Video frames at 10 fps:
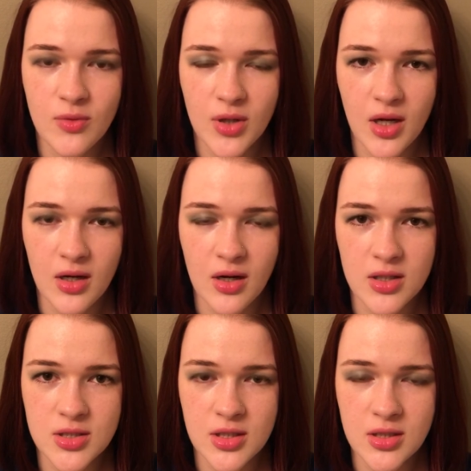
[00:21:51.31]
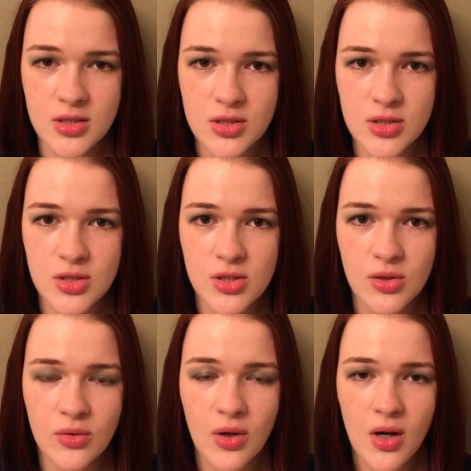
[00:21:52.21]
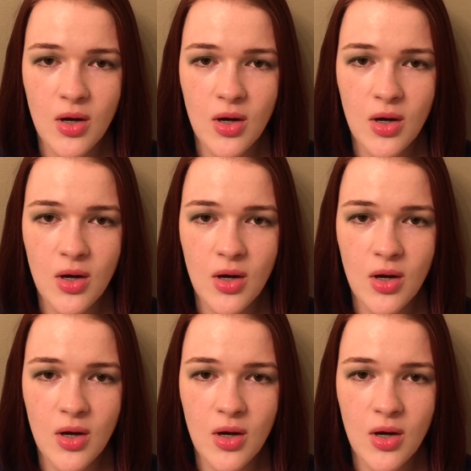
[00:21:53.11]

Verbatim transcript: what kind of content interests you,